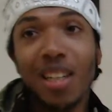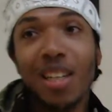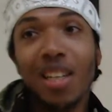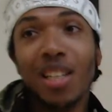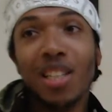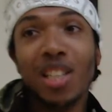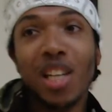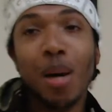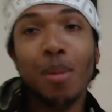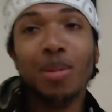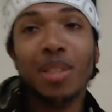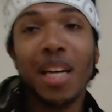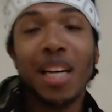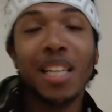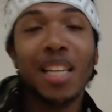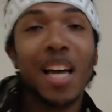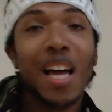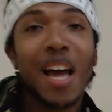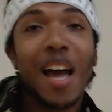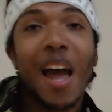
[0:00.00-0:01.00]
You see what I'm
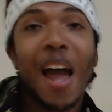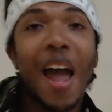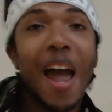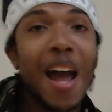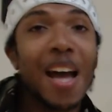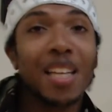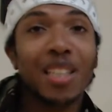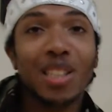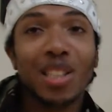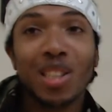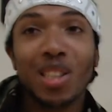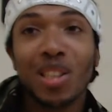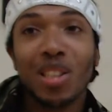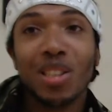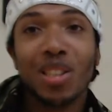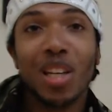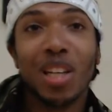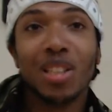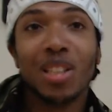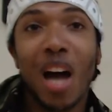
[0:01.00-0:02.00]
saying? And
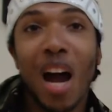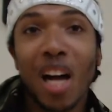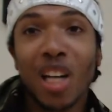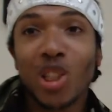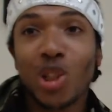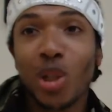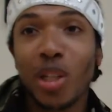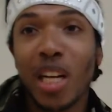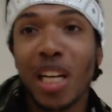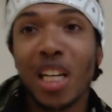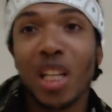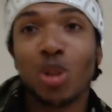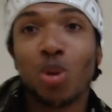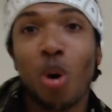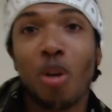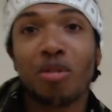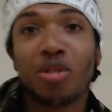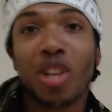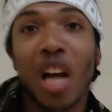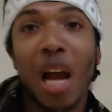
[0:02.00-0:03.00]
the doctrine and the
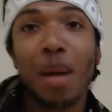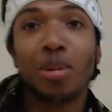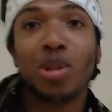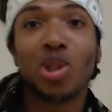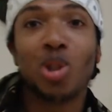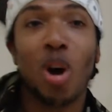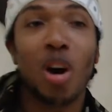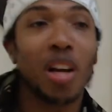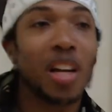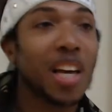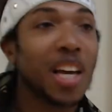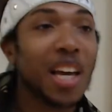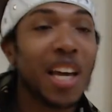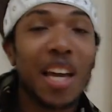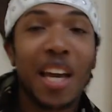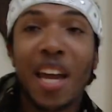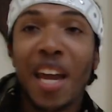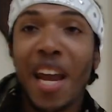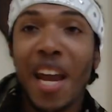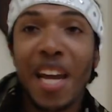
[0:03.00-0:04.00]
12 tribes chart,
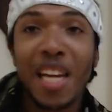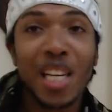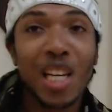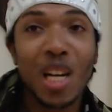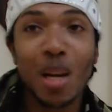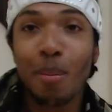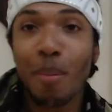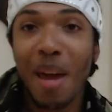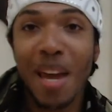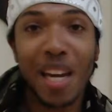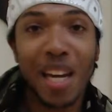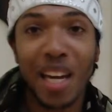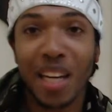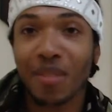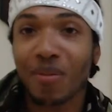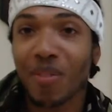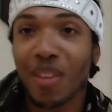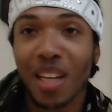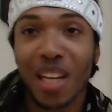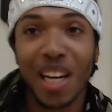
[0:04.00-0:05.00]
he didn't make
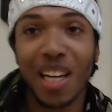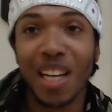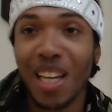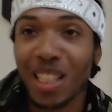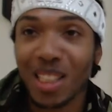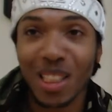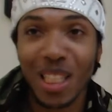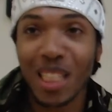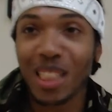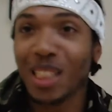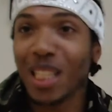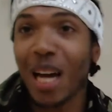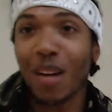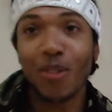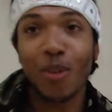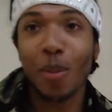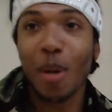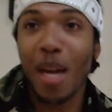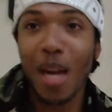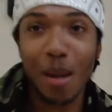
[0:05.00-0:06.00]
it. It's not
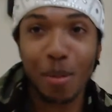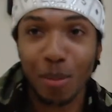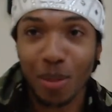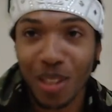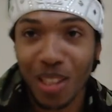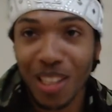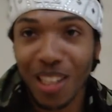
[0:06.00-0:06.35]
from him.